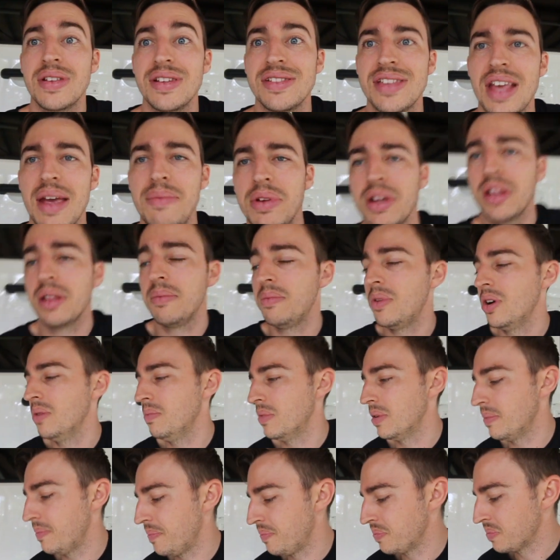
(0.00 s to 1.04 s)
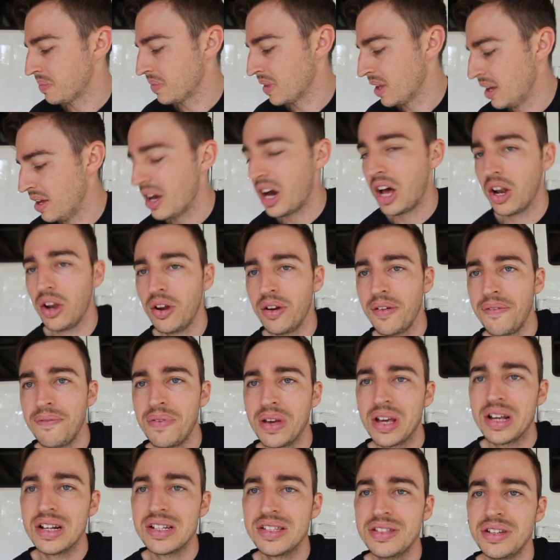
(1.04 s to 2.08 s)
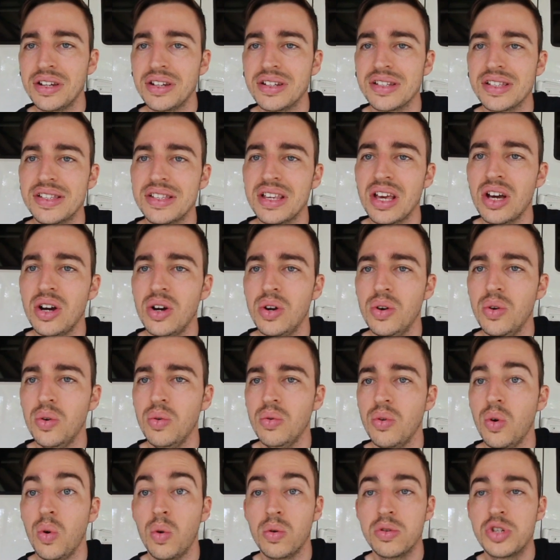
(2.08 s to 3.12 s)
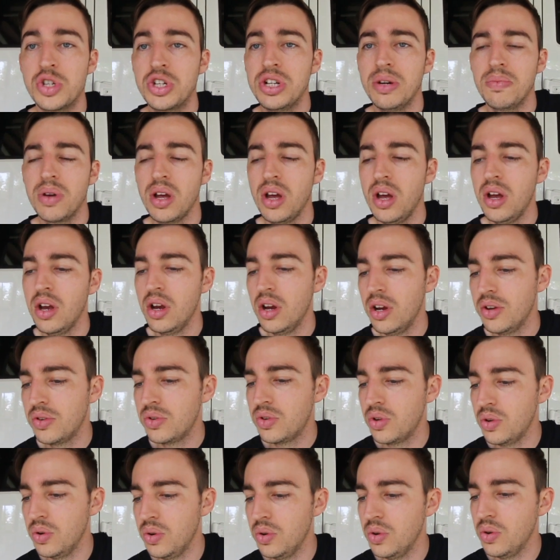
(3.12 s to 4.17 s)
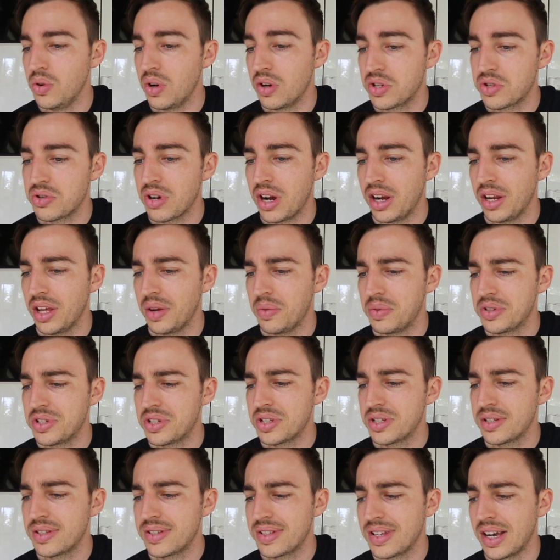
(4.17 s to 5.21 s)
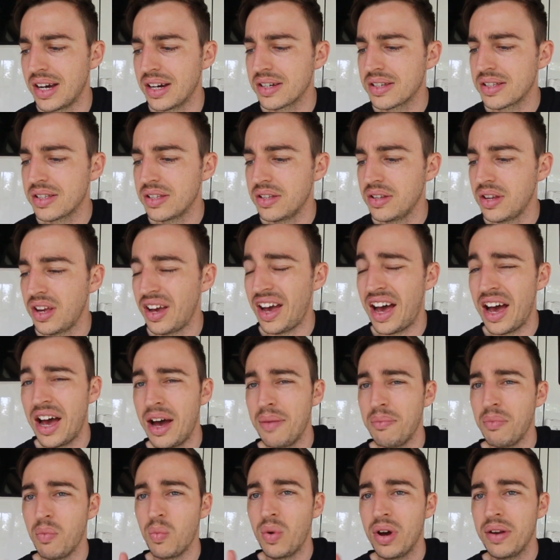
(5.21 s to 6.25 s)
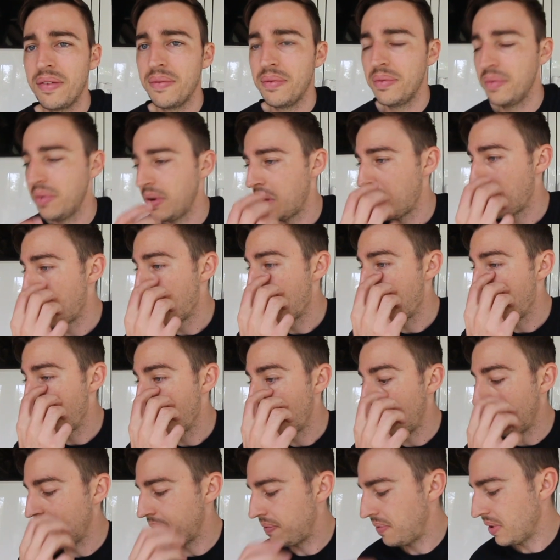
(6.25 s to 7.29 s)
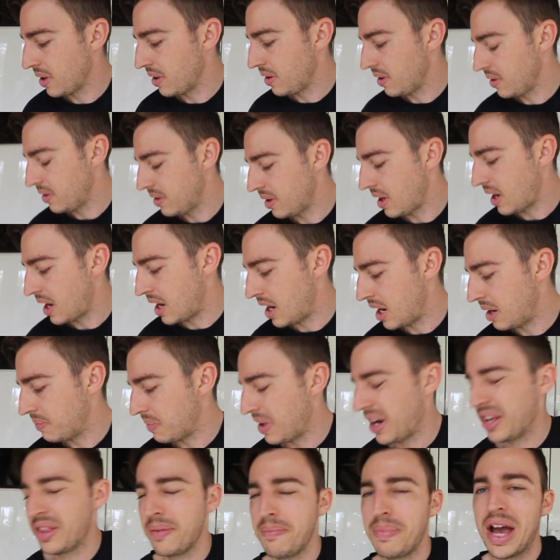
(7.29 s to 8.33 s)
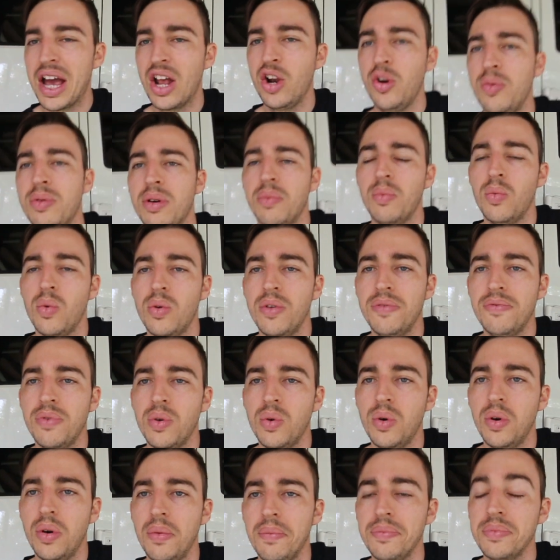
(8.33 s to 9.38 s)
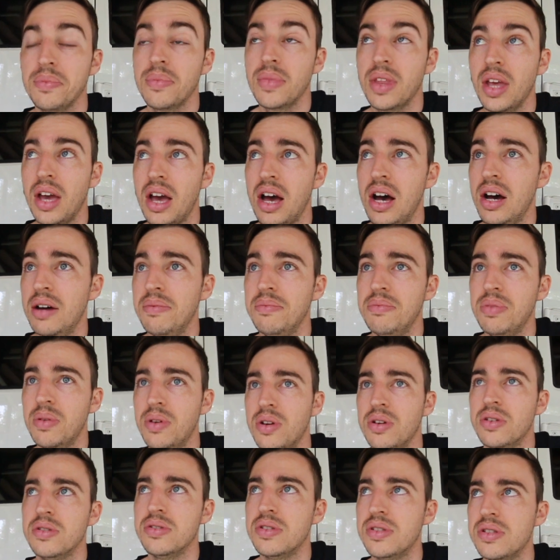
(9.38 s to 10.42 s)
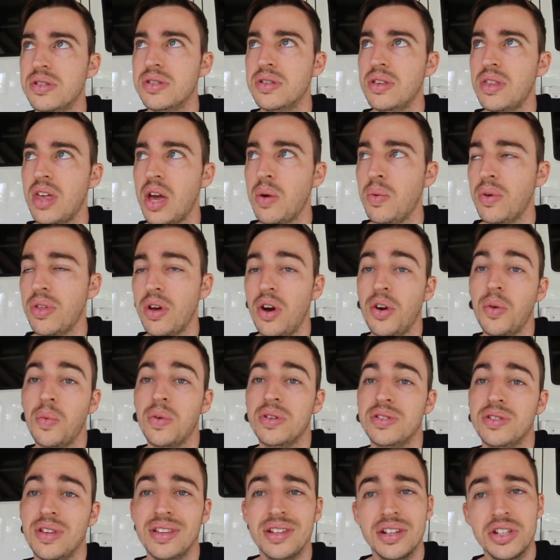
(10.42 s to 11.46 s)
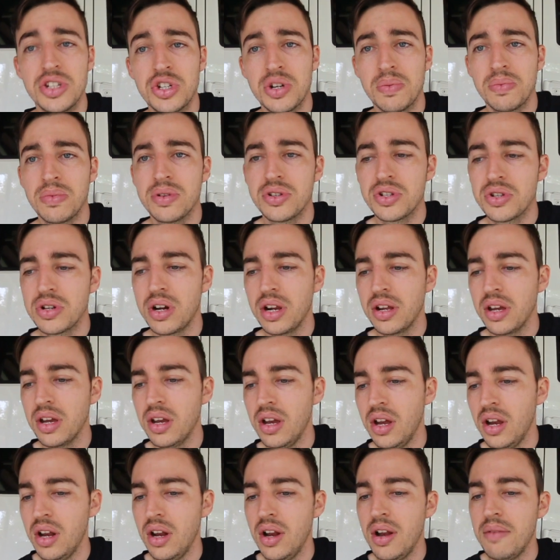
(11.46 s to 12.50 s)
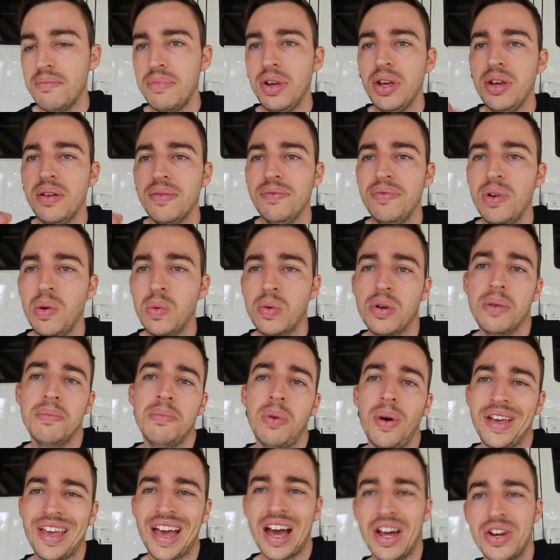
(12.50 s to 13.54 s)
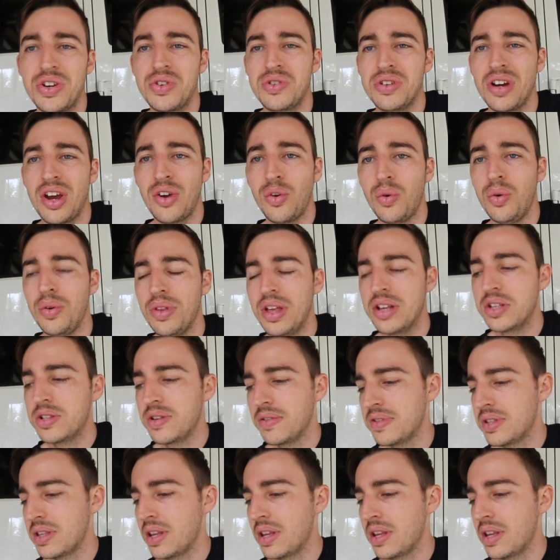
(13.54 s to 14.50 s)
that's happening at the moment, a lot of things didn't sell or ship to Australia, which sucks. One thing I had to pay a little bit more for, because they were the only ones that did ship to Australia, but you can filter it by country and all that sort of